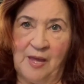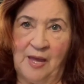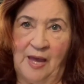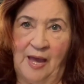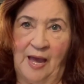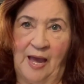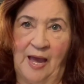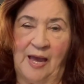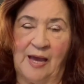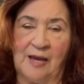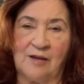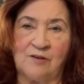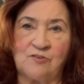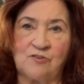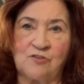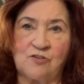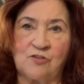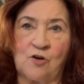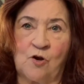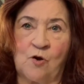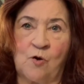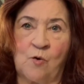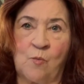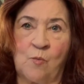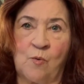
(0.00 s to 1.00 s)
And
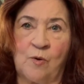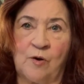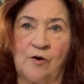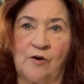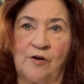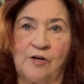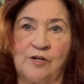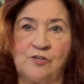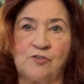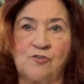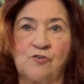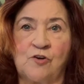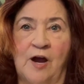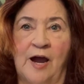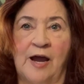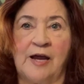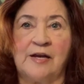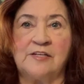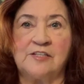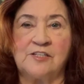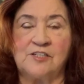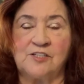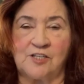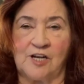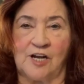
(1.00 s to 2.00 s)
so we're going to try
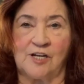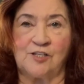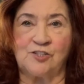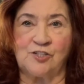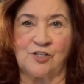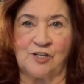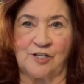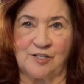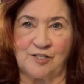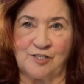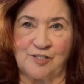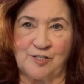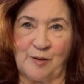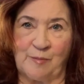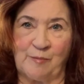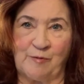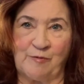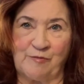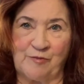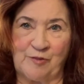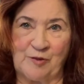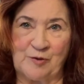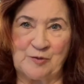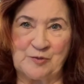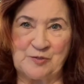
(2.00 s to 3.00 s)
to touch on some
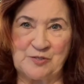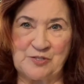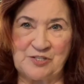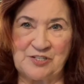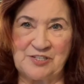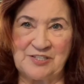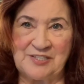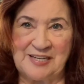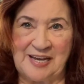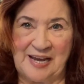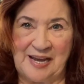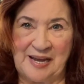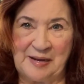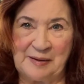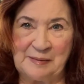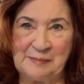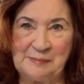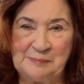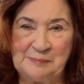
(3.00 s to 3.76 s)
of those today.